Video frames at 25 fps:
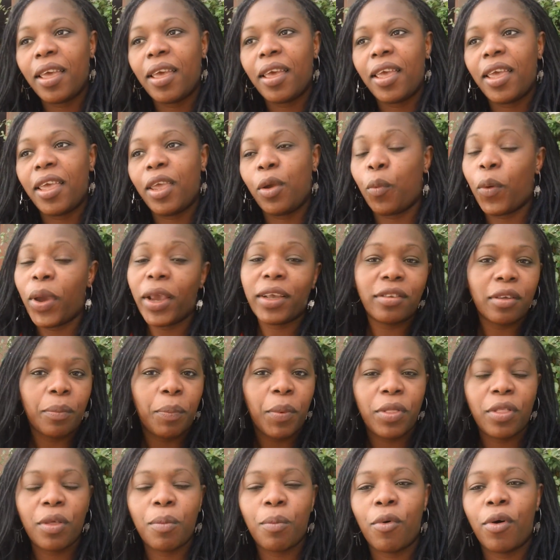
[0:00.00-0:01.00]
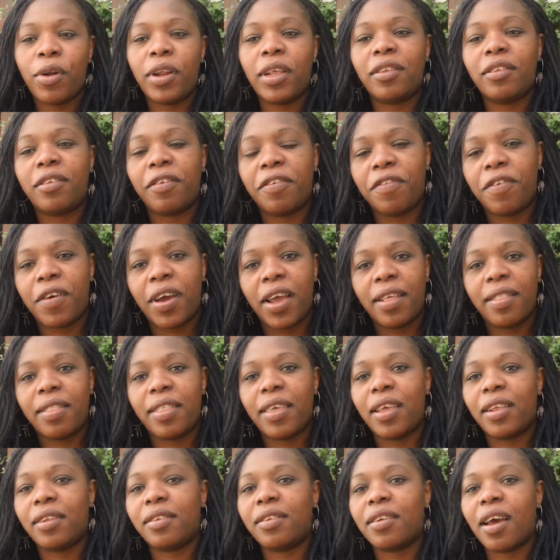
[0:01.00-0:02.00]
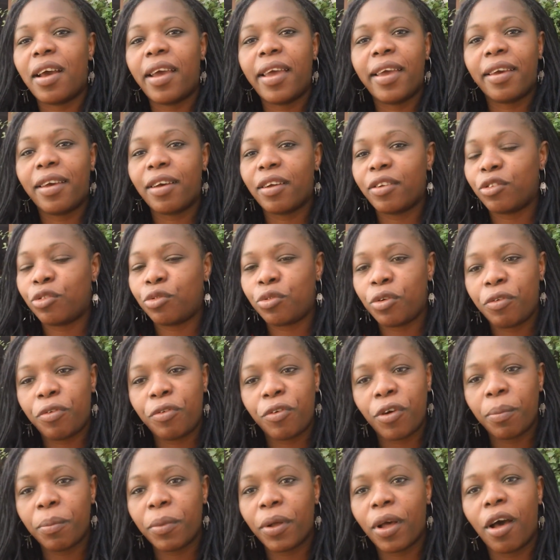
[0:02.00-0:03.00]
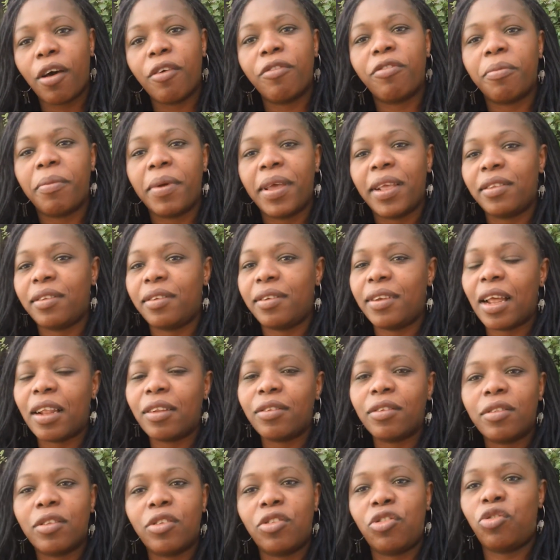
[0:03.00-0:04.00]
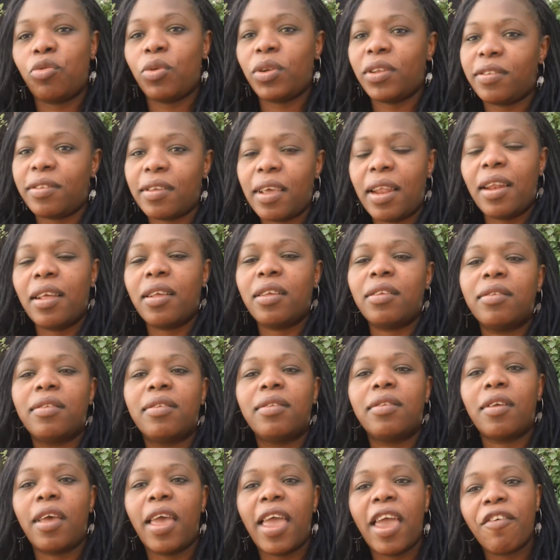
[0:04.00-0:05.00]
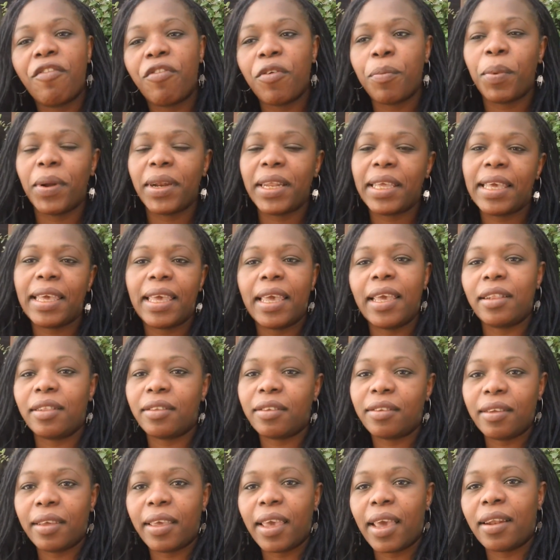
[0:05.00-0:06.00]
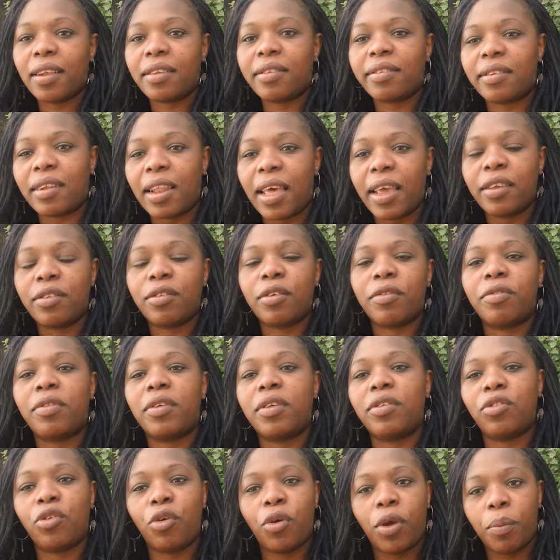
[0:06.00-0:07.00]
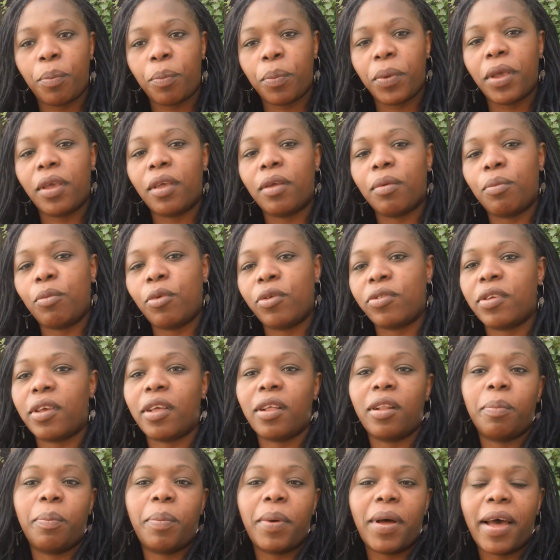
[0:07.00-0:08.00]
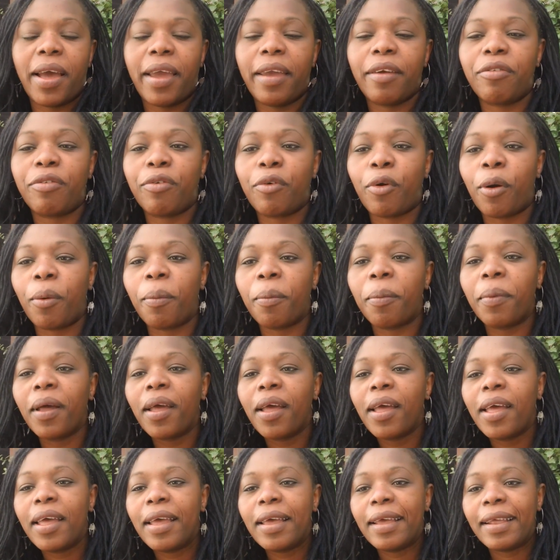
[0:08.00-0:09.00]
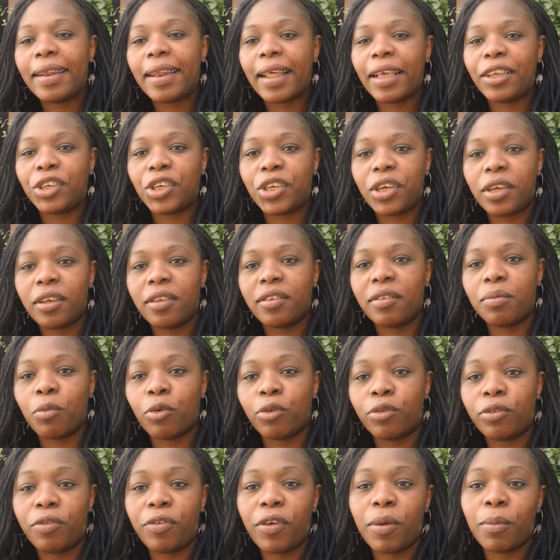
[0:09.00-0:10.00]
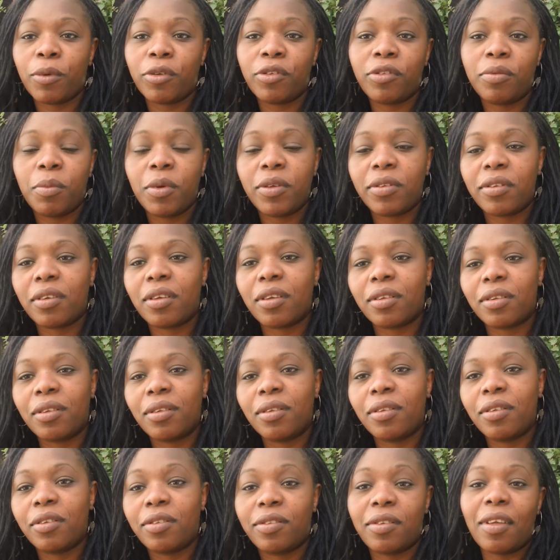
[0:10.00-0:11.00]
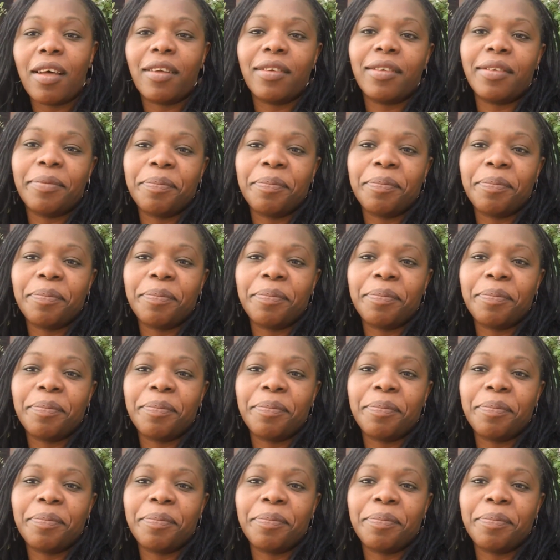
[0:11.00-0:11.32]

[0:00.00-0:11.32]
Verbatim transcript: he wakes up in the morning to find the entire country, from government down to the street sellers, everybody came to get a slice of this big musical pie from Nigeria's most famous musical son.